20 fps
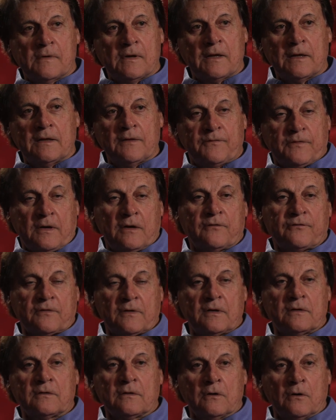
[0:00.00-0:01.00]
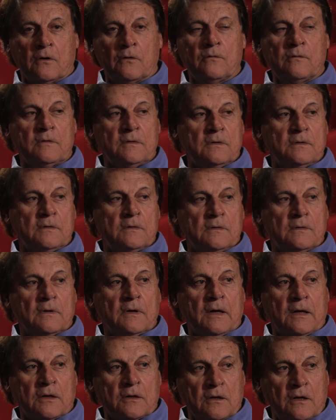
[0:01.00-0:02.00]
If they said go,
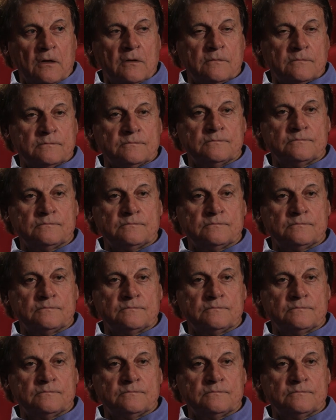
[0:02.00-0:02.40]
I'd have gone.